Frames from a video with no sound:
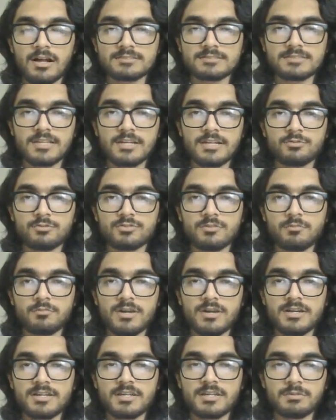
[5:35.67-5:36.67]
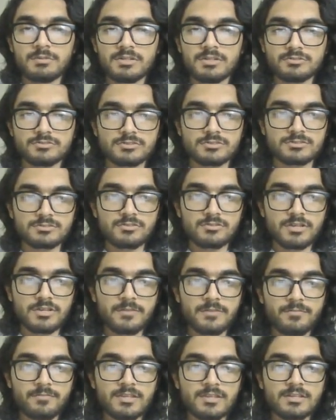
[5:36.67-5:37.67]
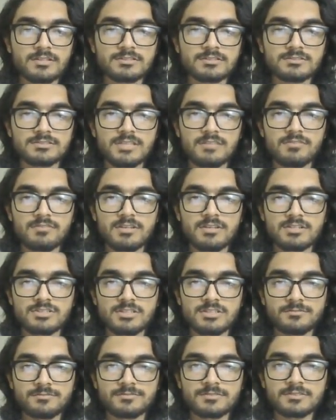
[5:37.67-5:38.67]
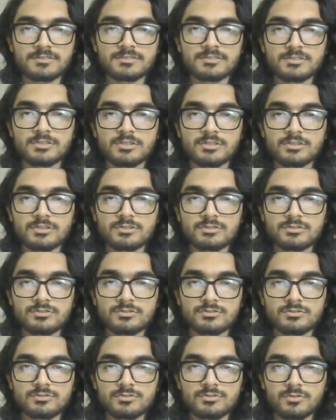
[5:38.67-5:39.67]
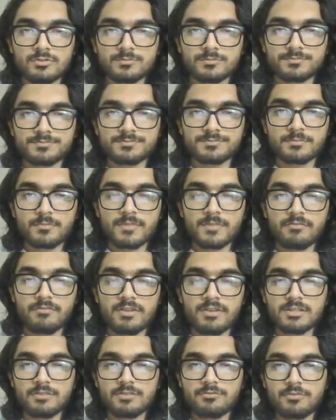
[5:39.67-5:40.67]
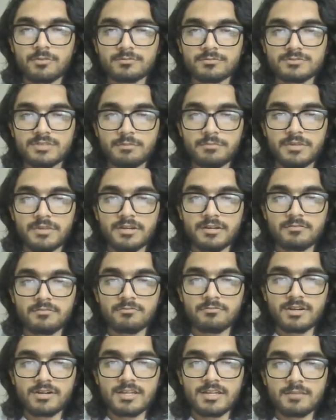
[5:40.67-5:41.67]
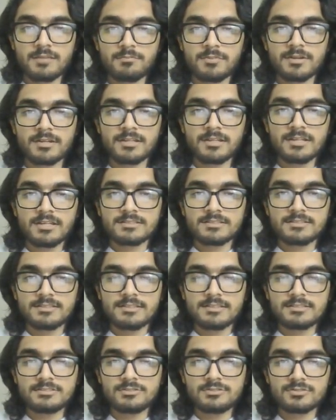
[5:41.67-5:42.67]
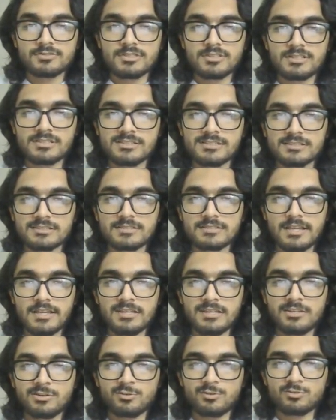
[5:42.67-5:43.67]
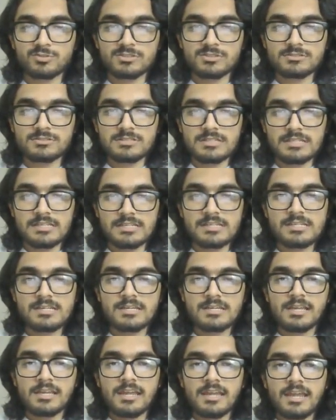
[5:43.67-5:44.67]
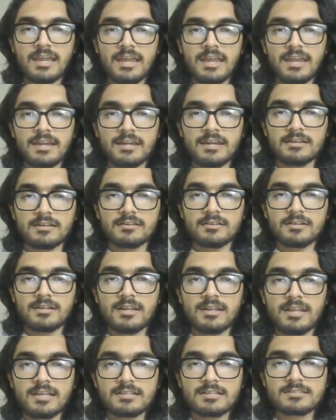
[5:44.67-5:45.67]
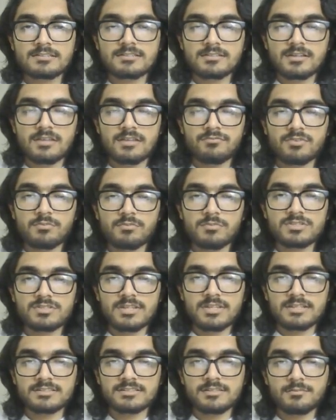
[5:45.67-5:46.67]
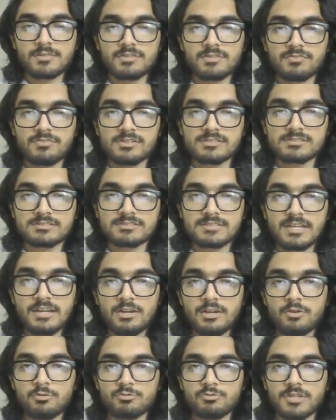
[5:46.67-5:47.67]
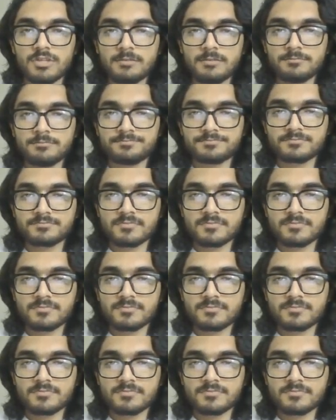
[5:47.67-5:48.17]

assigned to the multiple users. Okay, save action. So when the form submit, what happen, this user is assigned to this lead, and next confirmation SMS will send to the